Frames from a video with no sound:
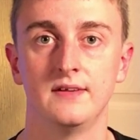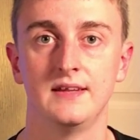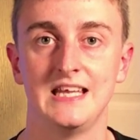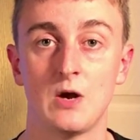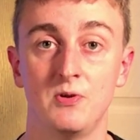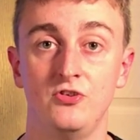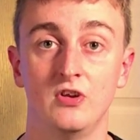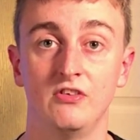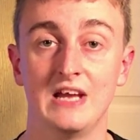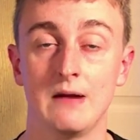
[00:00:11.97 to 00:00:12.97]
The
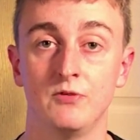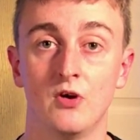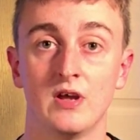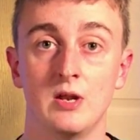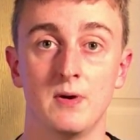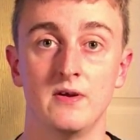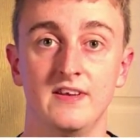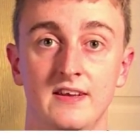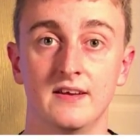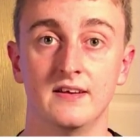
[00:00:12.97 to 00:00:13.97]
opportunity I'm talking about here